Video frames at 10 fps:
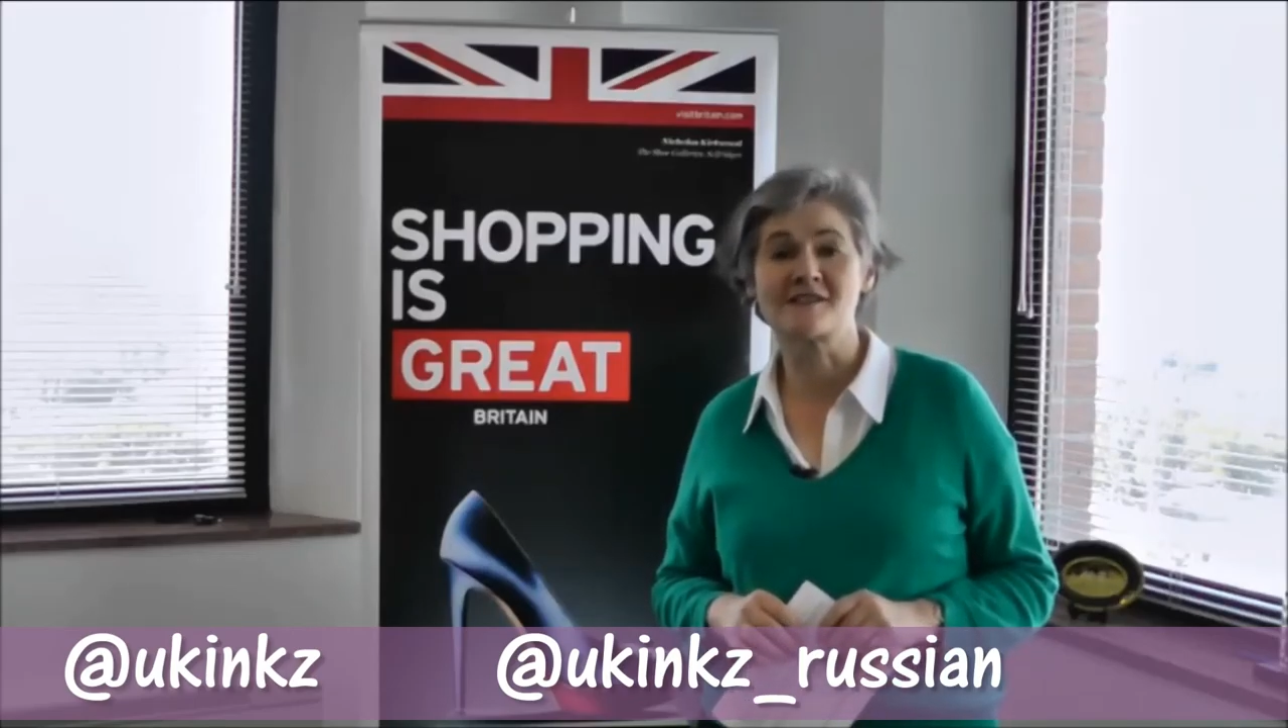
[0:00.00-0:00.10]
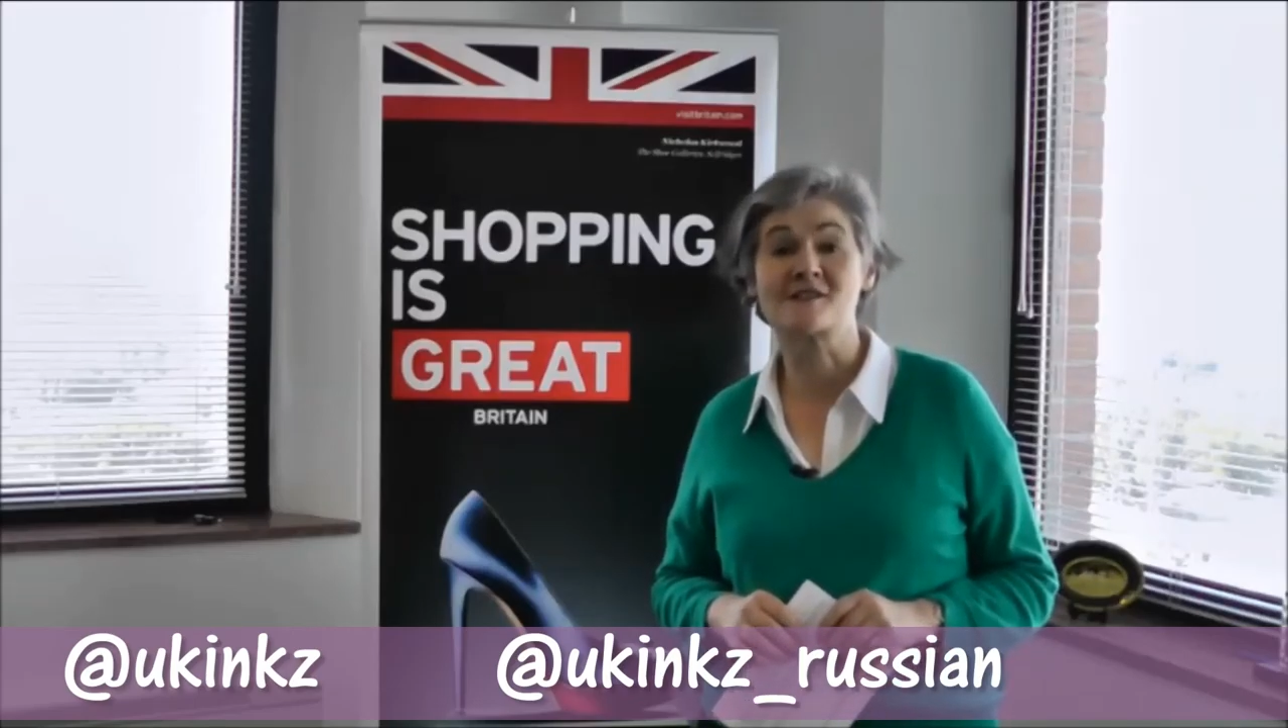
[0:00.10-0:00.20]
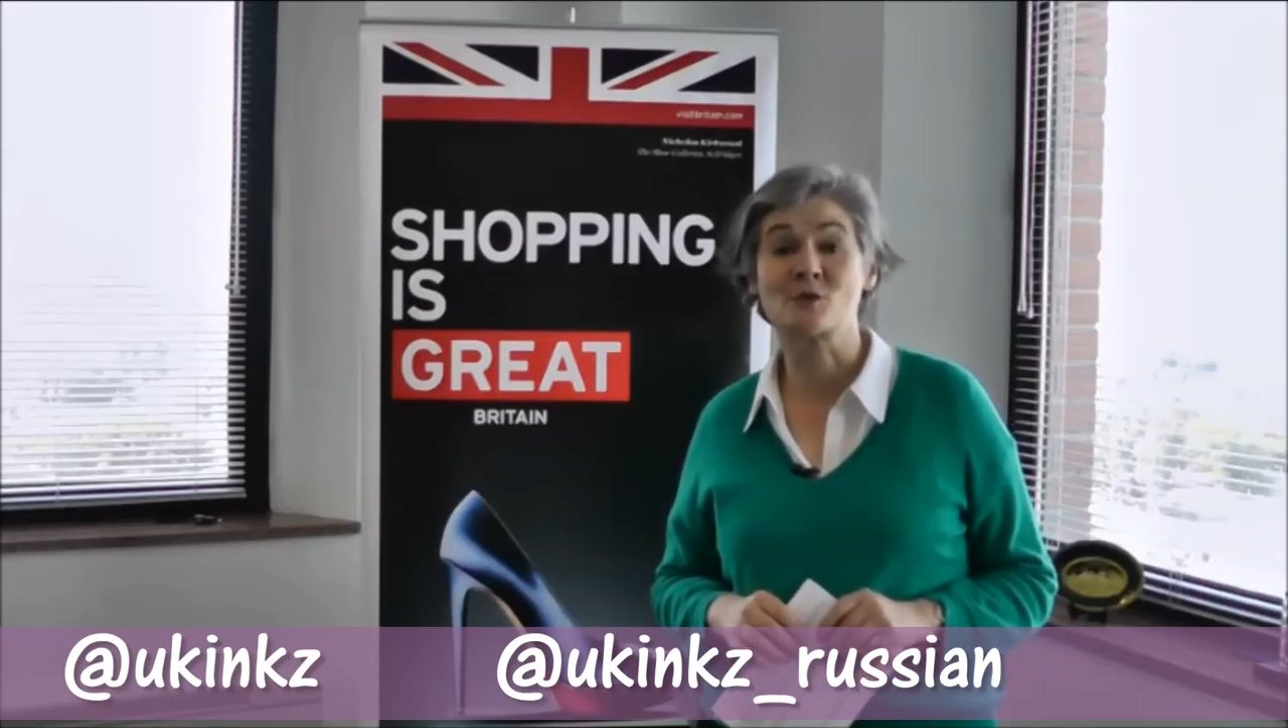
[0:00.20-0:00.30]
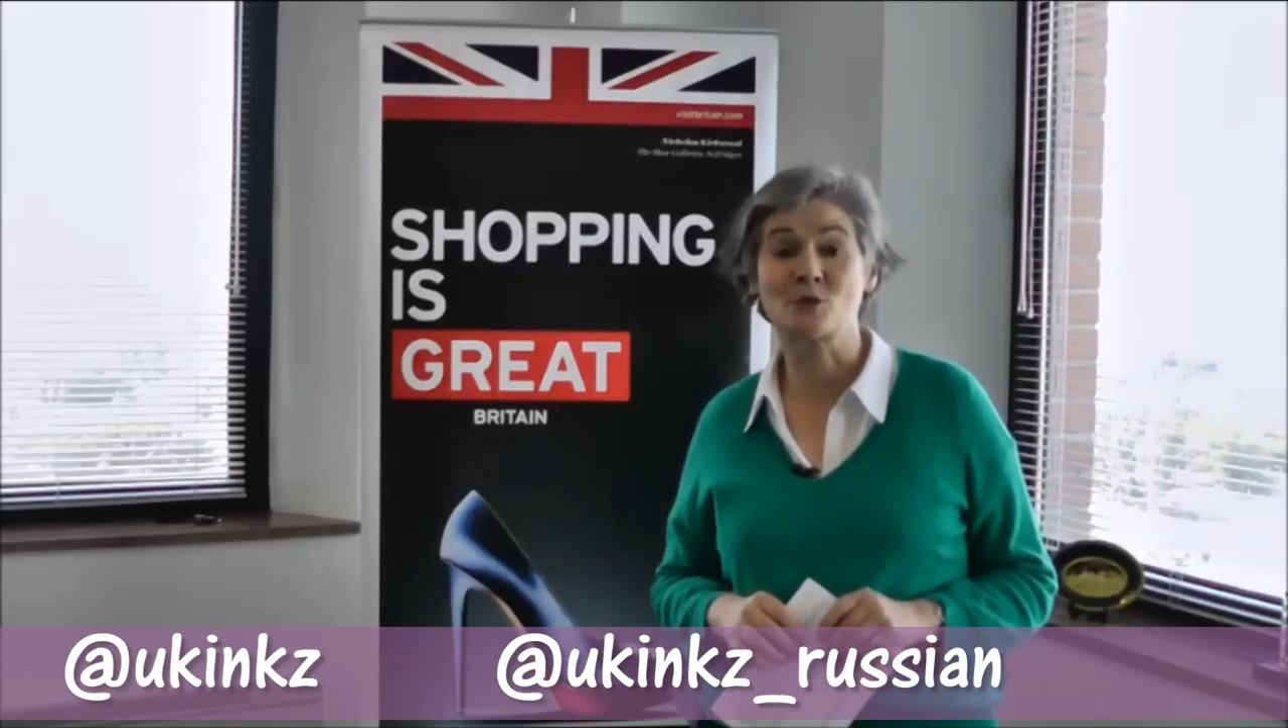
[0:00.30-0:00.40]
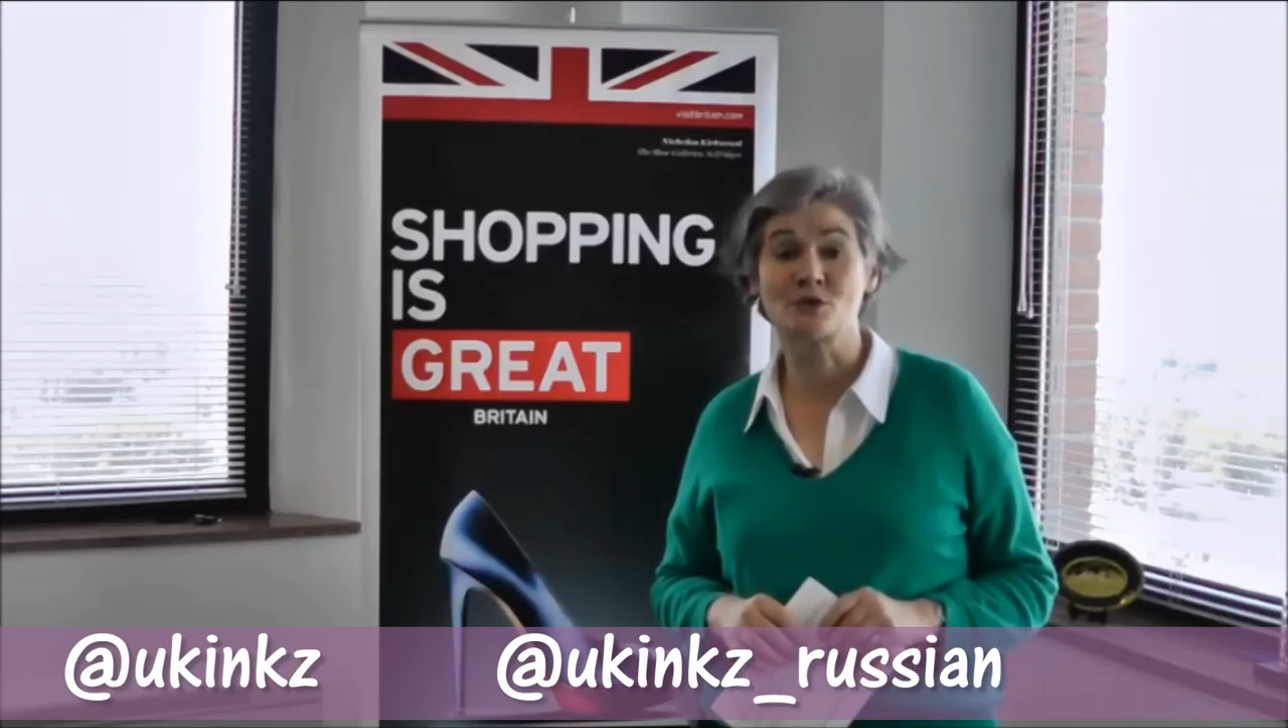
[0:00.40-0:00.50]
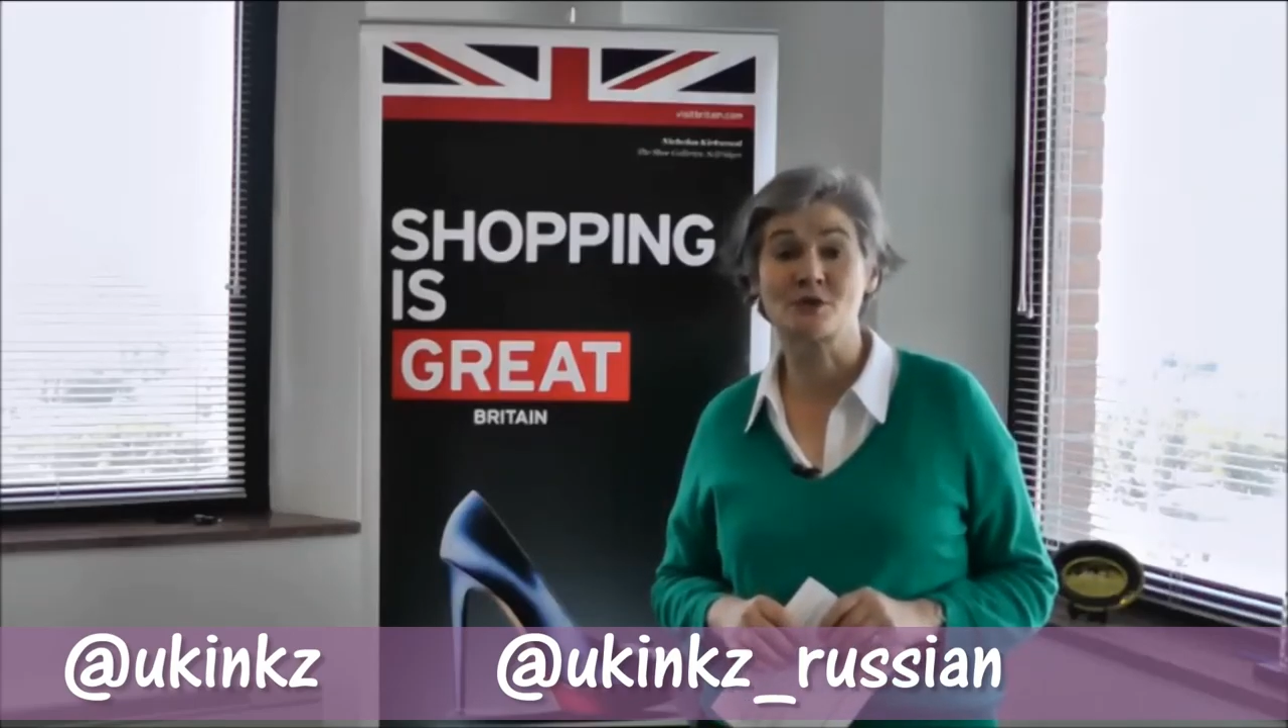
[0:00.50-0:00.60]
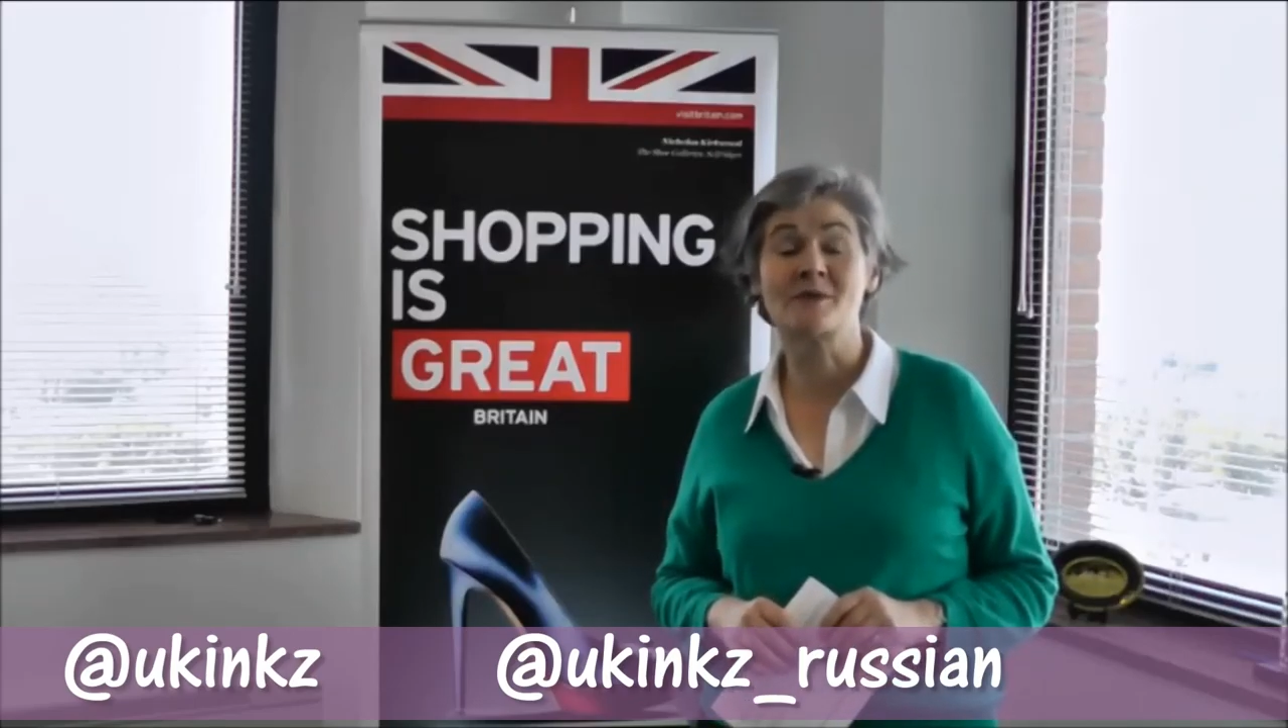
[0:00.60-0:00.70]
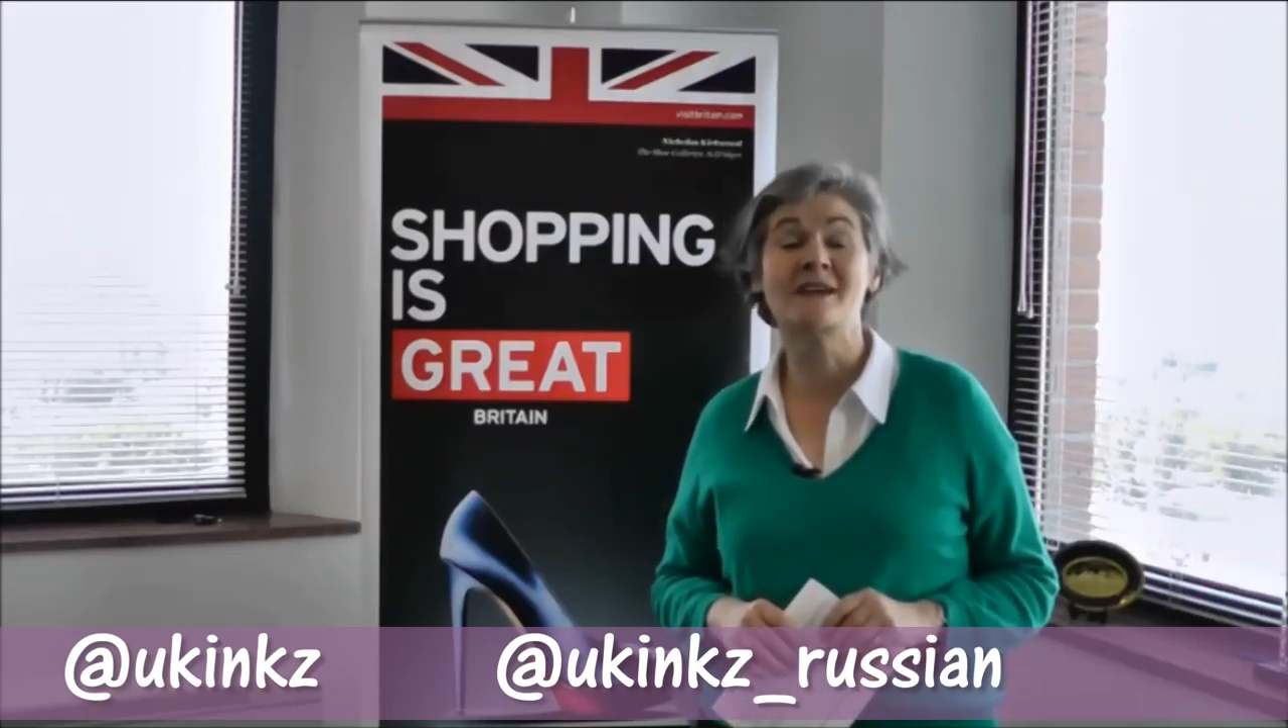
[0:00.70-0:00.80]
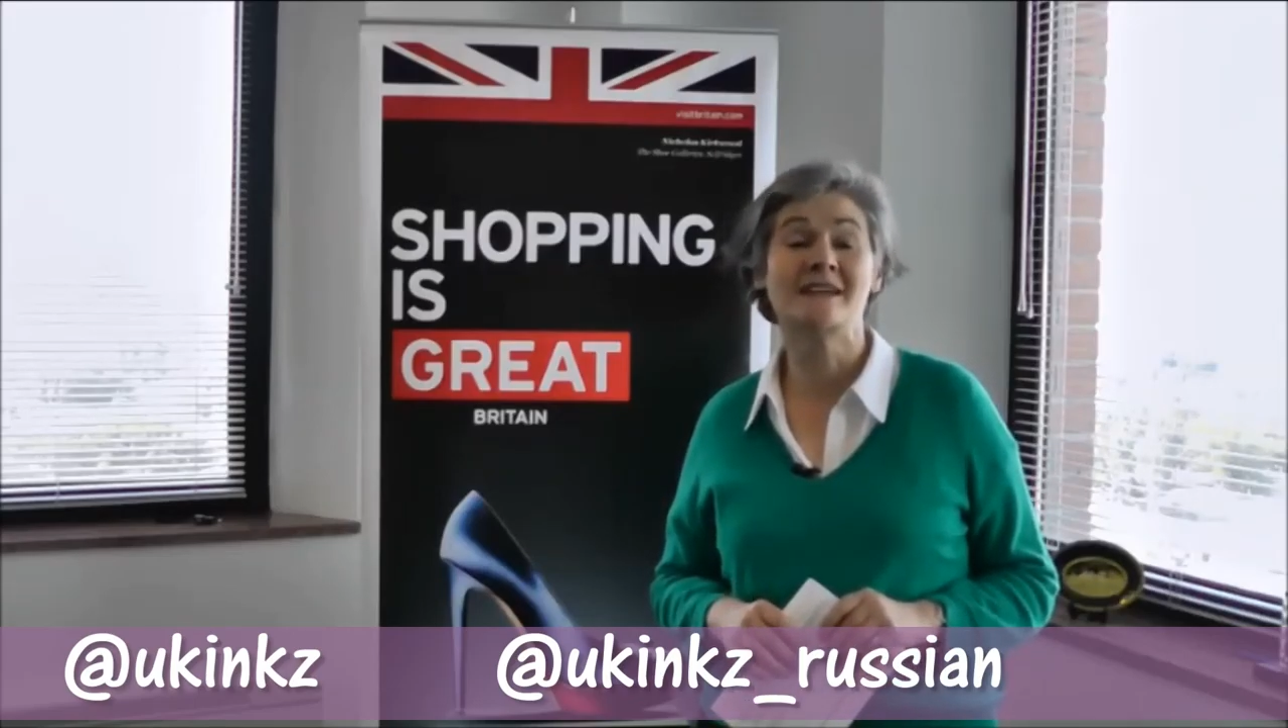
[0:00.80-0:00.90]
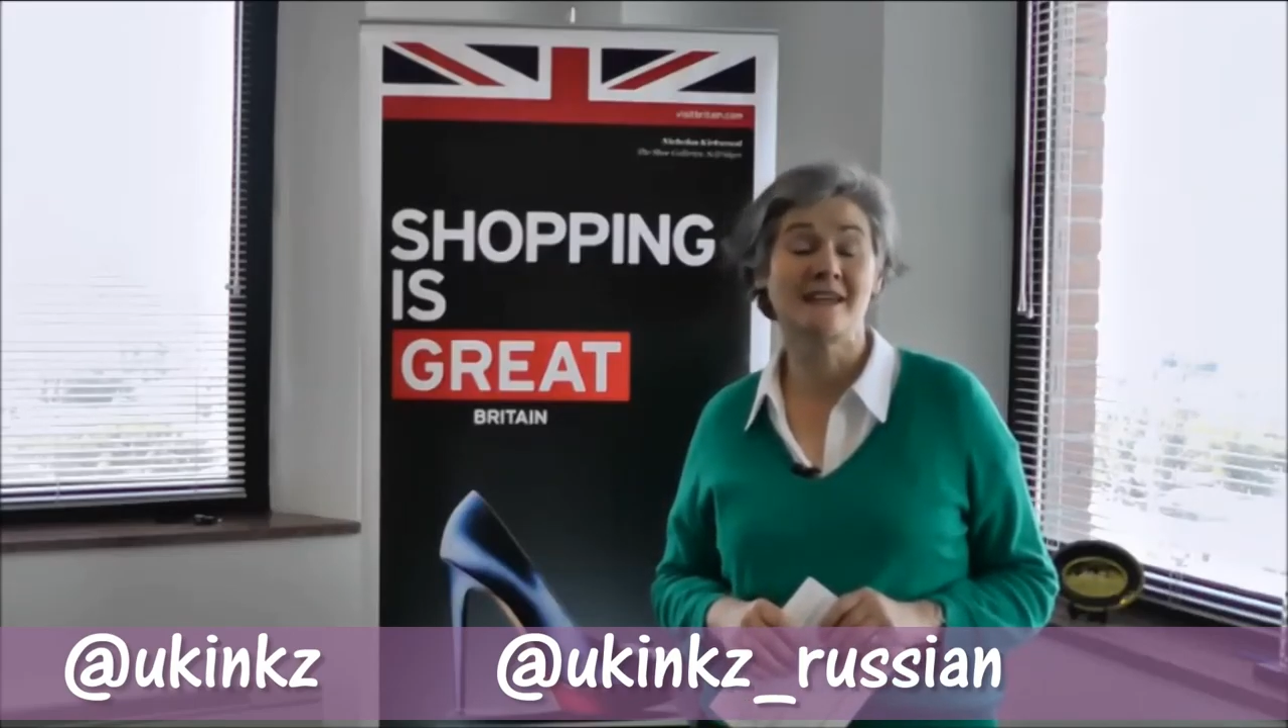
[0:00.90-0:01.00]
this autumn